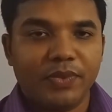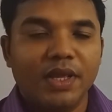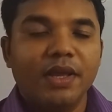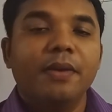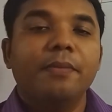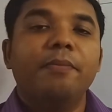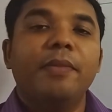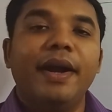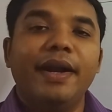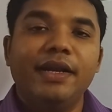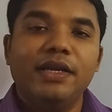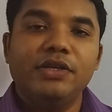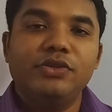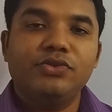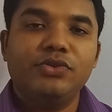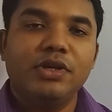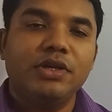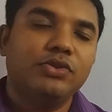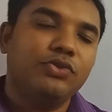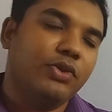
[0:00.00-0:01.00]
My dear
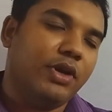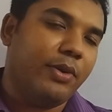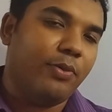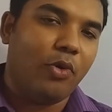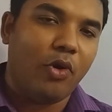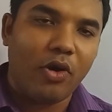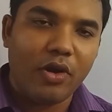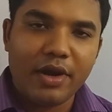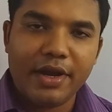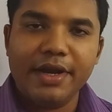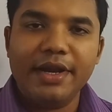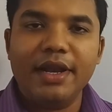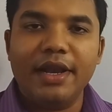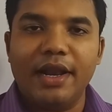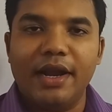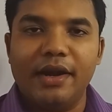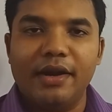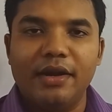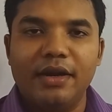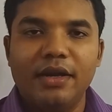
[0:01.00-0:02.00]
students, we have already
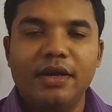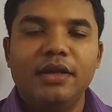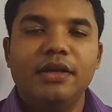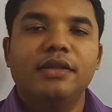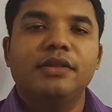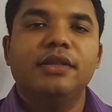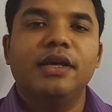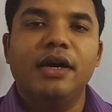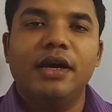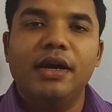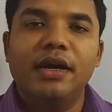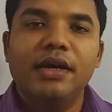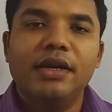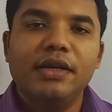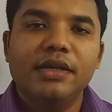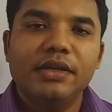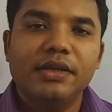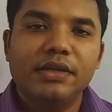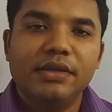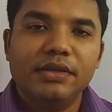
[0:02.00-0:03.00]
learned the
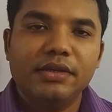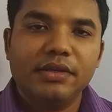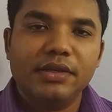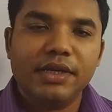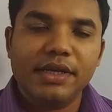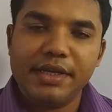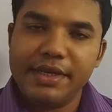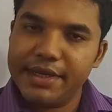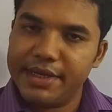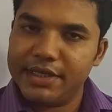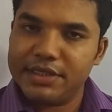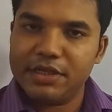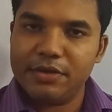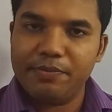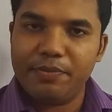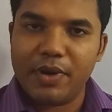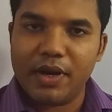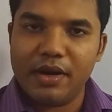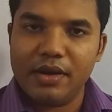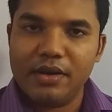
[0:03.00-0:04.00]
integration
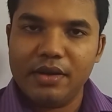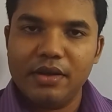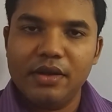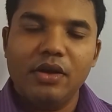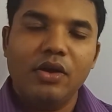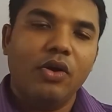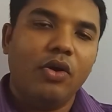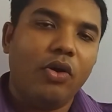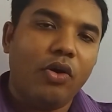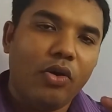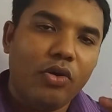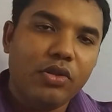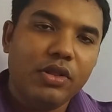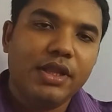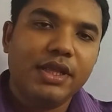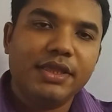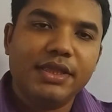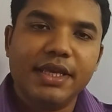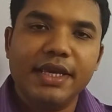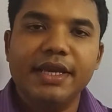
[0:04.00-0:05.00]
part. All the
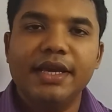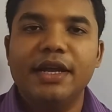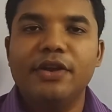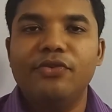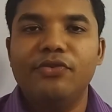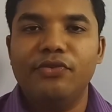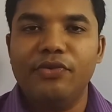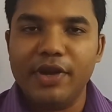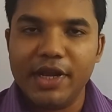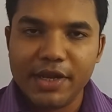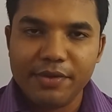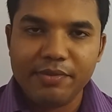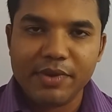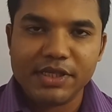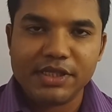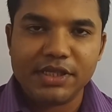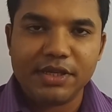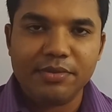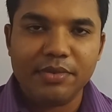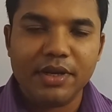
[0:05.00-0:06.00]
things are very much
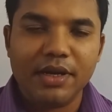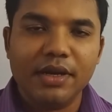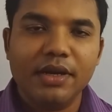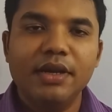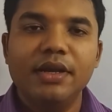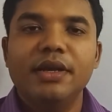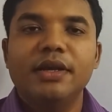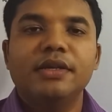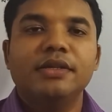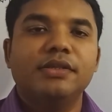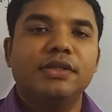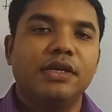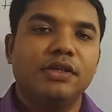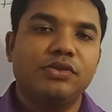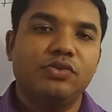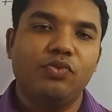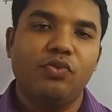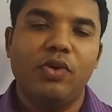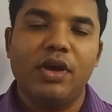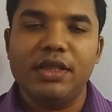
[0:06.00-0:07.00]
similar, just
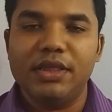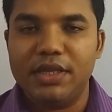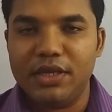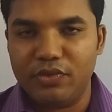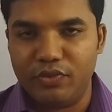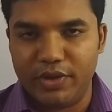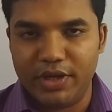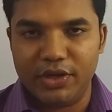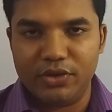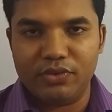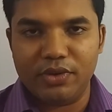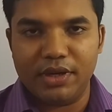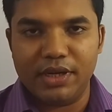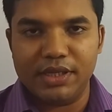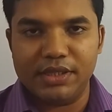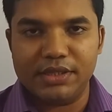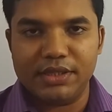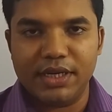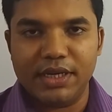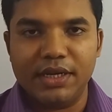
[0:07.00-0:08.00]
one thing we need to
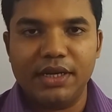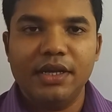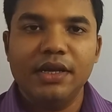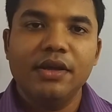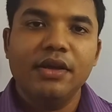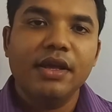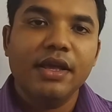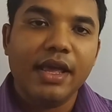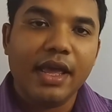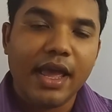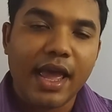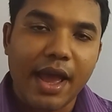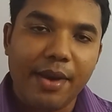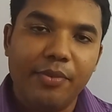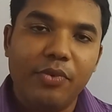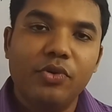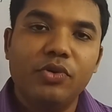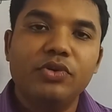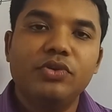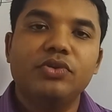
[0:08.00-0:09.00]
understand
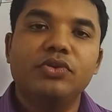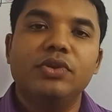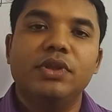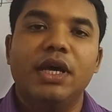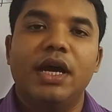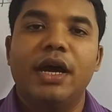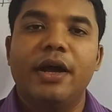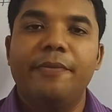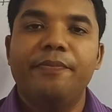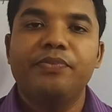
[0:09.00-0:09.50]
about the